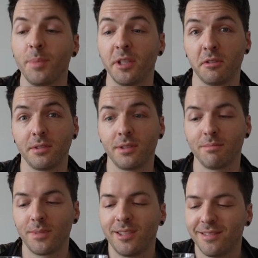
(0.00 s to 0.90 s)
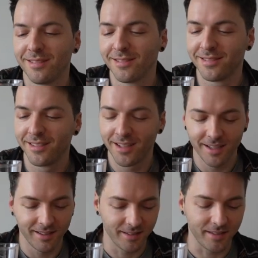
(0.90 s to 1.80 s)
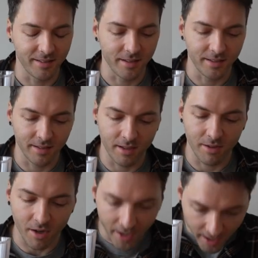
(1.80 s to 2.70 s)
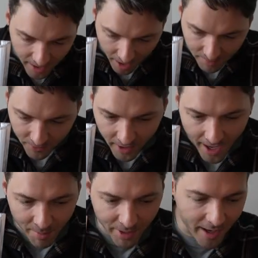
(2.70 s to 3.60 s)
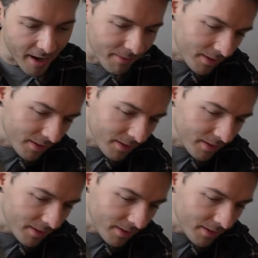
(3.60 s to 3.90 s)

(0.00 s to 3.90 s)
built. That's nice to know. Okay, yeah, I'm very happy to have